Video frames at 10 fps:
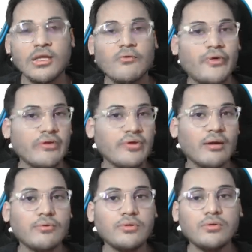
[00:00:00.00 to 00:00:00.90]
where we
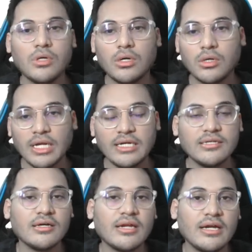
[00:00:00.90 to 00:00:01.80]
have to enter
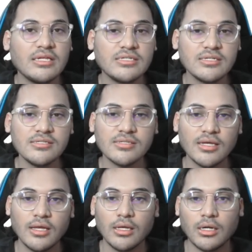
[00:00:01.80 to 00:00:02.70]
the credentials,
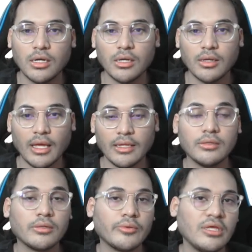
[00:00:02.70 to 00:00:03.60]

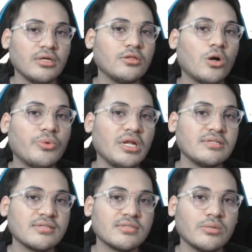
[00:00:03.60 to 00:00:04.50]
and here the operating
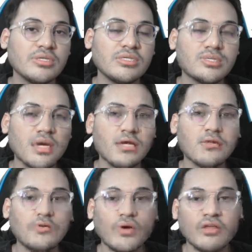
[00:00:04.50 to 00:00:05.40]
system is trying
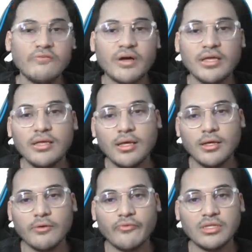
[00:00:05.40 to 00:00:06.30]
to verify
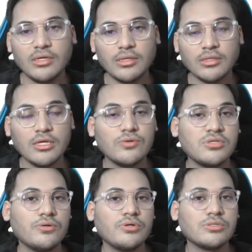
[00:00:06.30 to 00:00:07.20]
whether the
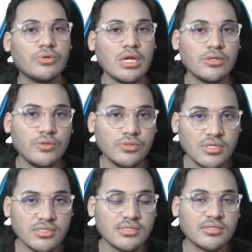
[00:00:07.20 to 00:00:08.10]
user who is going to use
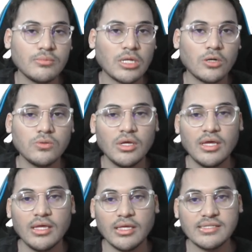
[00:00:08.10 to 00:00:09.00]
the system now
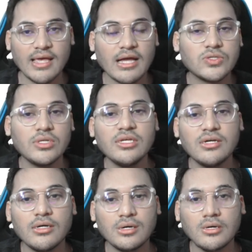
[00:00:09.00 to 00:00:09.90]
is actually
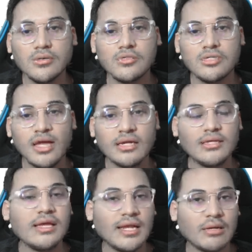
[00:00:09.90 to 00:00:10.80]
the user that
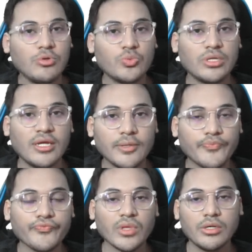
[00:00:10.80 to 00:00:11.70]
they claim to be, right?
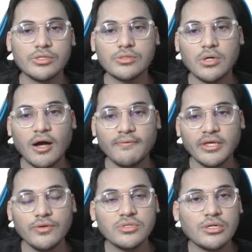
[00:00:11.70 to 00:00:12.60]
So after
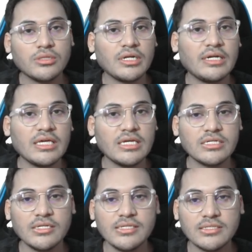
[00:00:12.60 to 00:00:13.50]
user
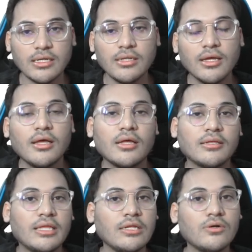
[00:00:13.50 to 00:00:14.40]
authentication is done,
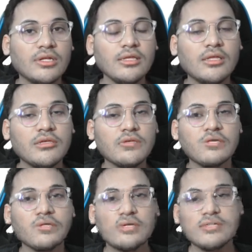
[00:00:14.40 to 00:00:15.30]
then only the
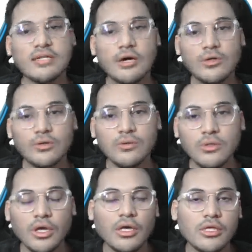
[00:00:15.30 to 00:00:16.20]
user is allowed
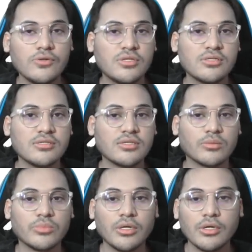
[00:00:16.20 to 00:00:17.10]
to use the
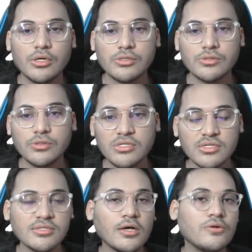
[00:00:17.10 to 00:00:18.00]
system. So this
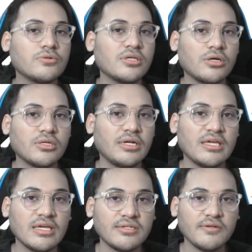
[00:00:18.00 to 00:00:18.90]
is how user
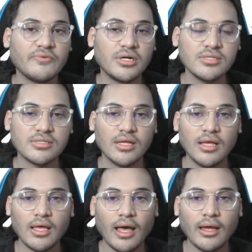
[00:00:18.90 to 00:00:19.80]
authentication works,
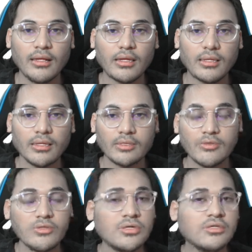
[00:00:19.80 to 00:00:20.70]
and
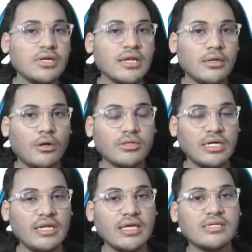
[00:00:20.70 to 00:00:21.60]

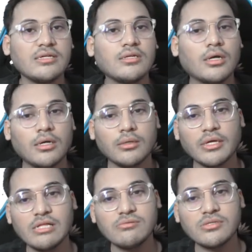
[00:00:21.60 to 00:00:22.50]
authentication
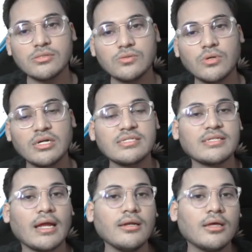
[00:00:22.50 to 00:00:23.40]
helps us to
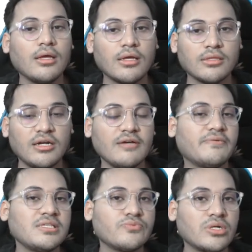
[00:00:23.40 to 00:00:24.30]
understand the
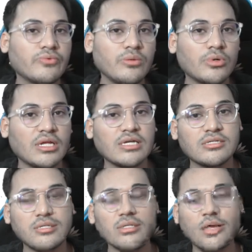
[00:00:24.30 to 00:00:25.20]
difference between
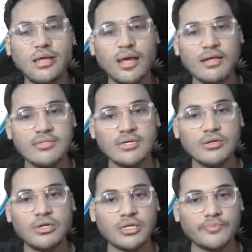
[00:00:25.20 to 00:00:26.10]
protection and
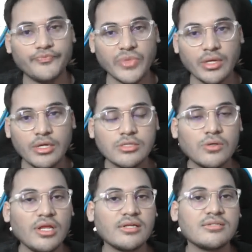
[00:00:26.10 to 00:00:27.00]
security.
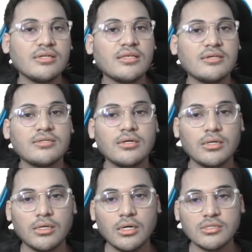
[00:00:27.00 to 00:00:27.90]
So let's say there is
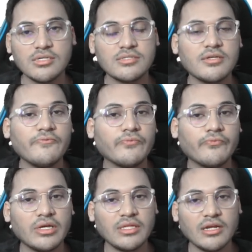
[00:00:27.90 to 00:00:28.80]
a system
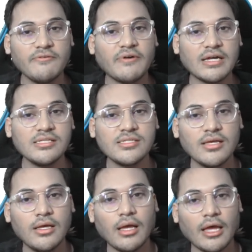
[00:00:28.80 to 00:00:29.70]
where there are files,
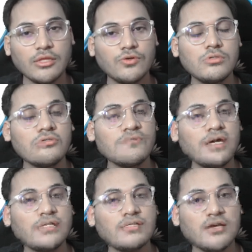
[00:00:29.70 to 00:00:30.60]
and those
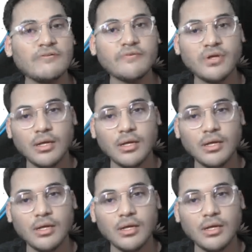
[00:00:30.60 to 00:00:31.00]
files have